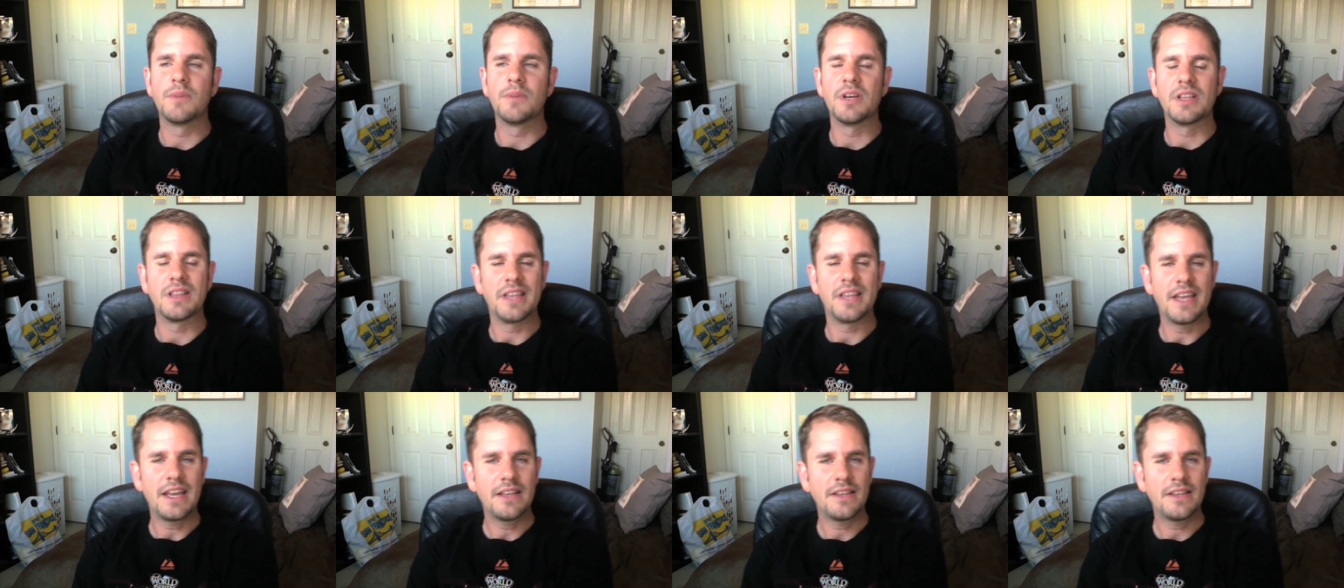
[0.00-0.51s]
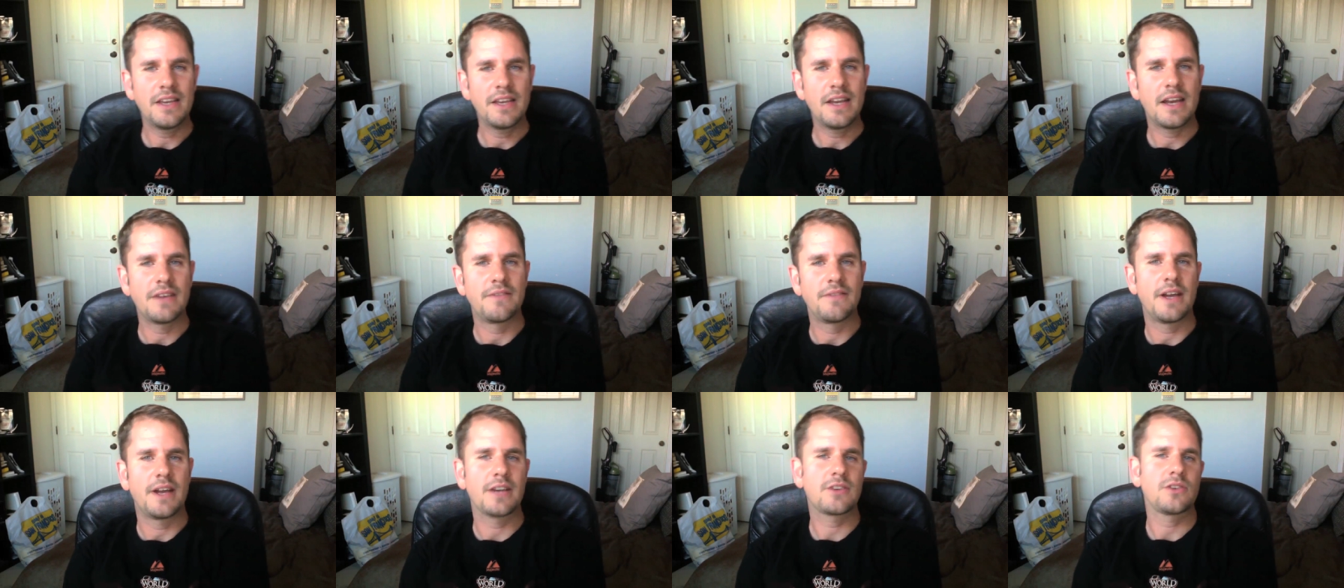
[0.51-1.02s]
But lately,
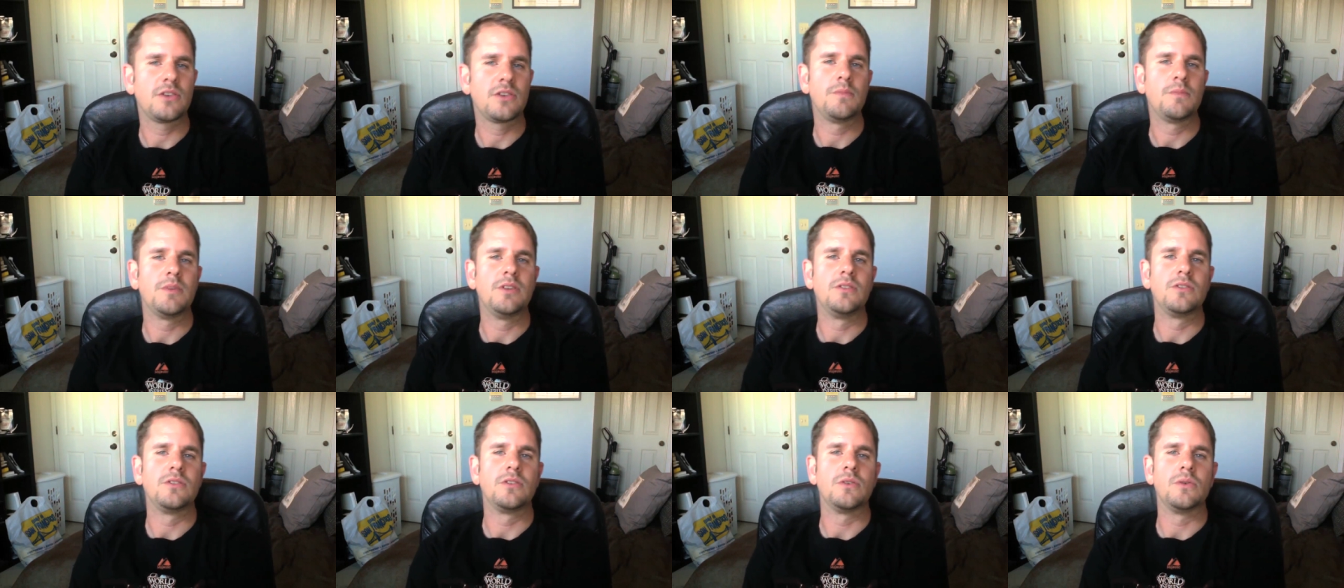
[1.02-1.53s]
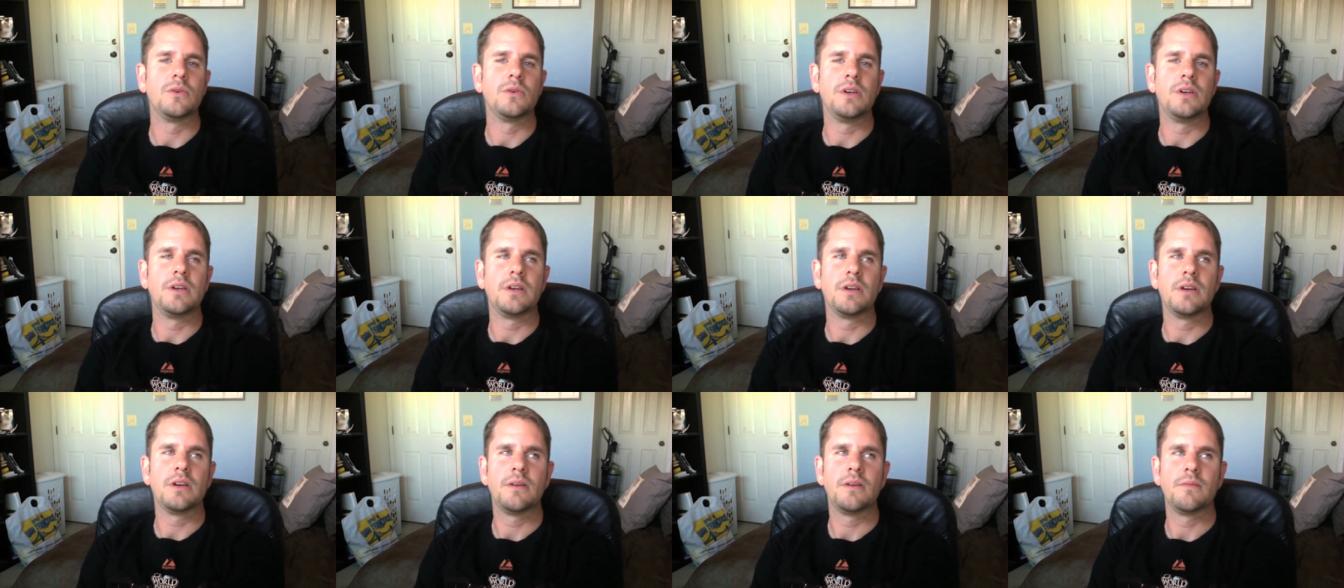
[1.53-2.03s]
I've actually been
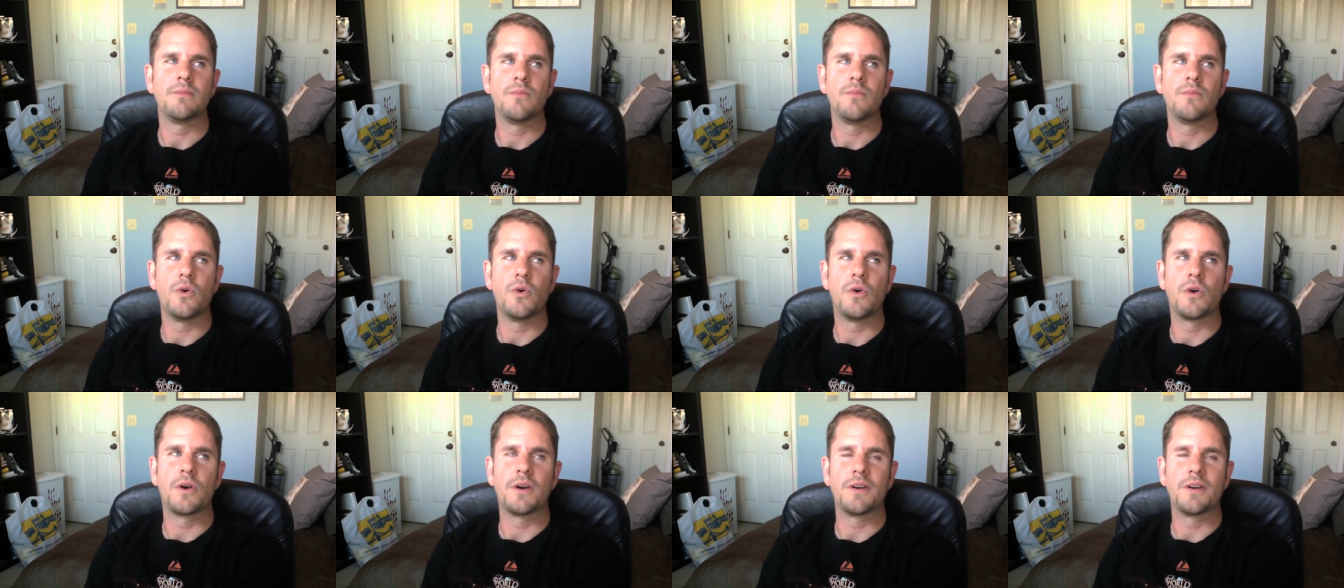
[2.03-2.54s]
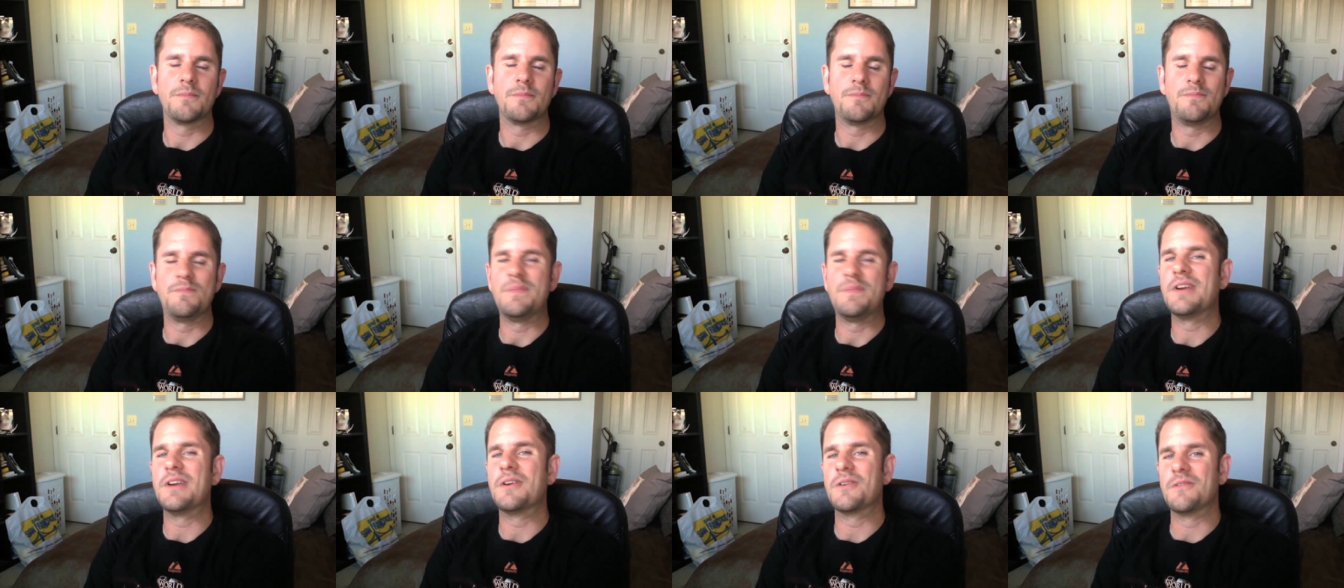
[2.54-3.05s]
doing more
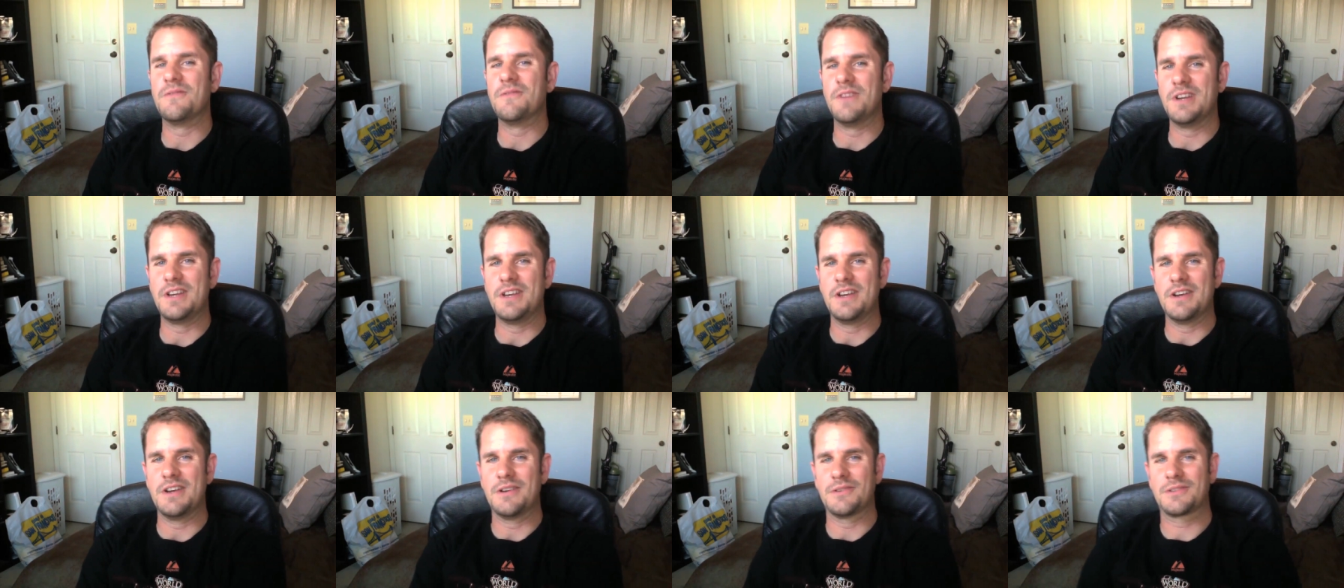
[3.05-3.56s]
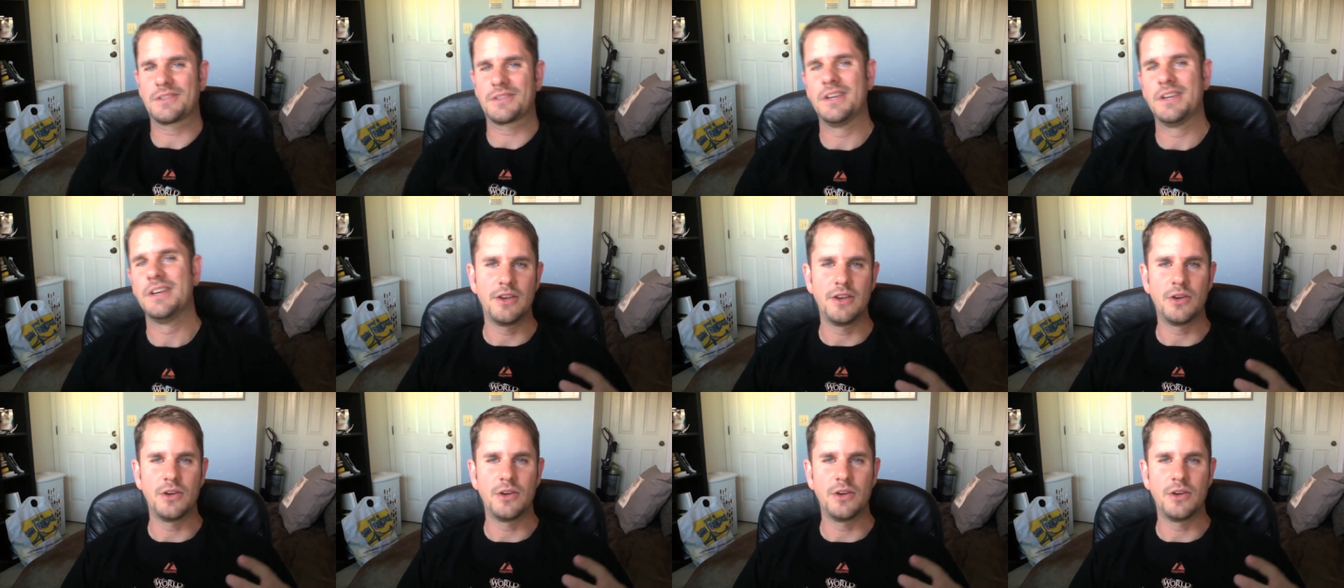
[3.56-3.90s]
bigger videos.